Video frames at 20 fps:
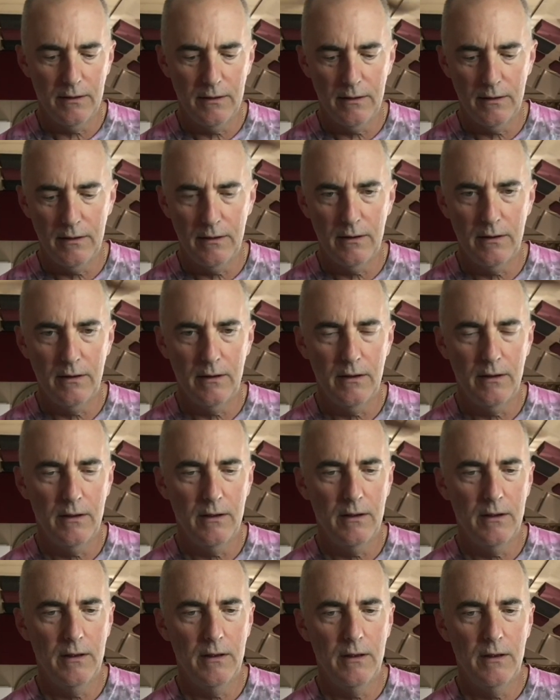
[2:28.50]

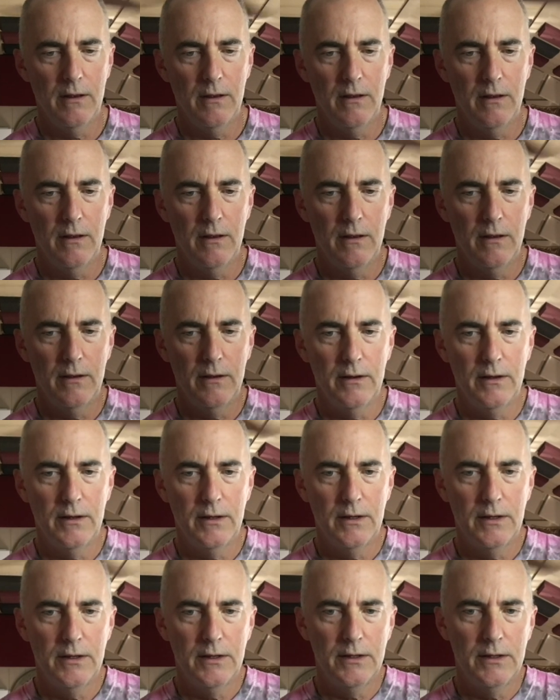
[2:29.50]

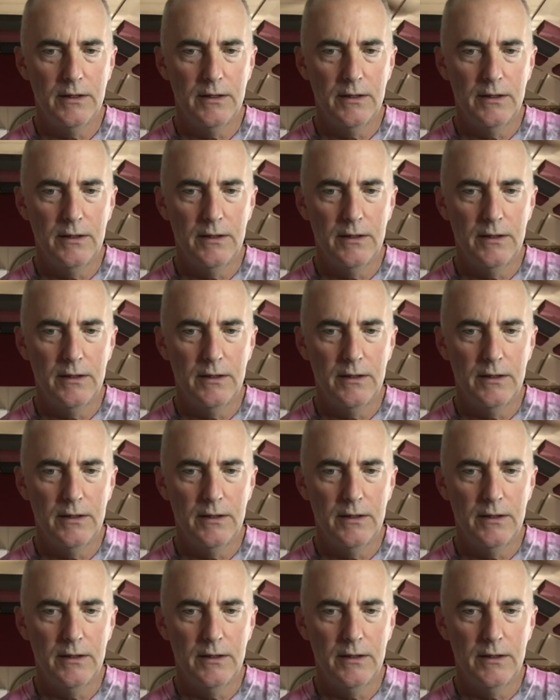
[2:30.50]
Nothing is said.